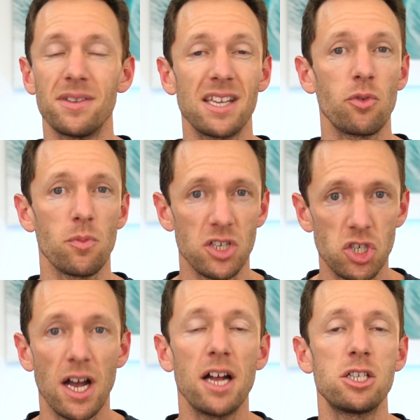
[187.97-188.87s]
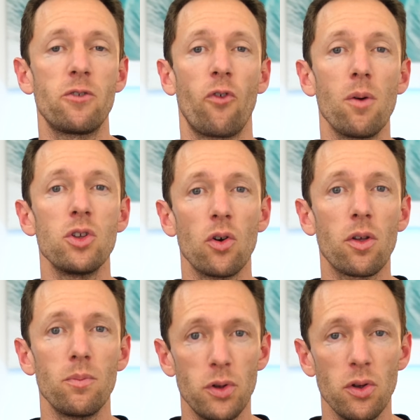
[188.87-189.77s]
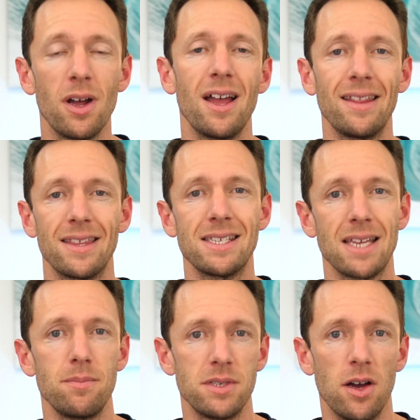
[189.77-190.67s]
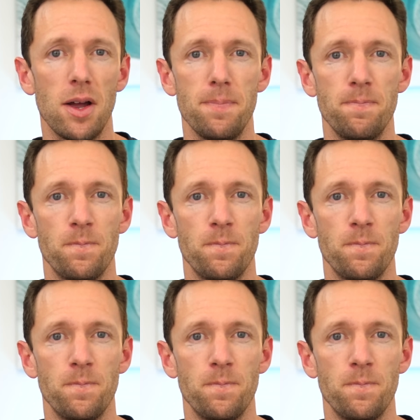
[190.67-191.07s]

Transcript: It's able to be charged from your computer at the same time.